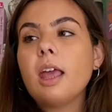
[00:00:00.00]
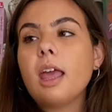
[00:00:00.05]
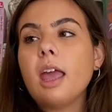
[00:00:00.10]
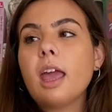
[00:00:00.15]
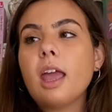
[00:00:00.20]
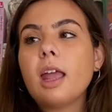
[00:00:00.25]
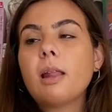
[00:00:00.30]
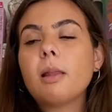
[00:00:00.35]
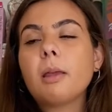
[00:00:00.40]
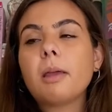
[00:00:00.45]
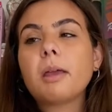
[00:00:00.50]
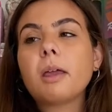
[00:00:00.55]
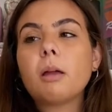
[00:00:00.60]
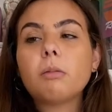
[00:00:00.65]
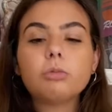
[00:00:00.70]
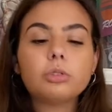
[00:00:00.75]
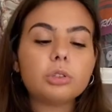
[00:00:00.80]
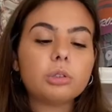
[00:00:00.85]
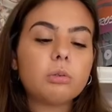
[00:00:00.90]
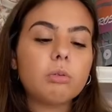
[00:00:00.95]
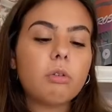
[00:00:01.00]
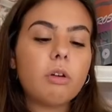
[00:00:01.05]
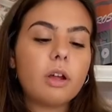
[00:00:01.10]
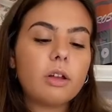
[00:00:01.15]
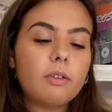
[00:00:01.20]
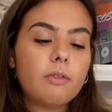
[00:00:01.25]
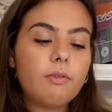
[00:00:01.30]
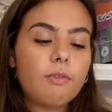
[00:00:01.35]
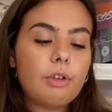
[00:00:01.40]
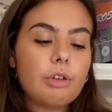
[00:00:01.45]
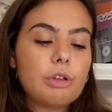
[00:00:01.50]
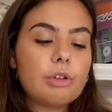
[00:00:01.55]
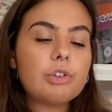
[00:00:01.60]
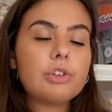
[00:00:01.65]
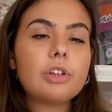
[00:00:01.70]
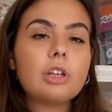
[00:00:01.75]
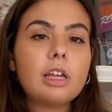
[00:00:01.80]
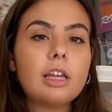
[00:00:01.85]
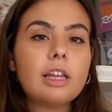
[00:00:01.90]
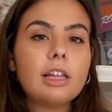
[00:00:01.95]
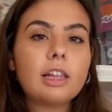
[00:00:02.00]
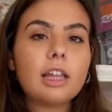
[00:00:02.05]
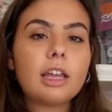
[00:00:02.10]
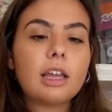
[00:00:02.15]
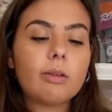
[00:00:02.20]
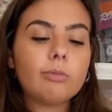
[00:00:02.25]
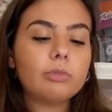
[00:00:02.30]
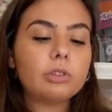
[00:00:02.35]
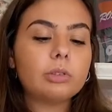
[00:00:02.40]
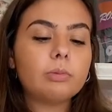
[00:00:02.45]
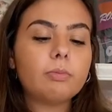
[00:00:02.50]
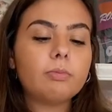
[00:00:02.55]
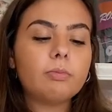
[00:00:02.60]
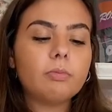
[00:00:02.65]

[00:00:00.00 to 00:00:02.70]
and like I'm trying to finish it, like I'm just,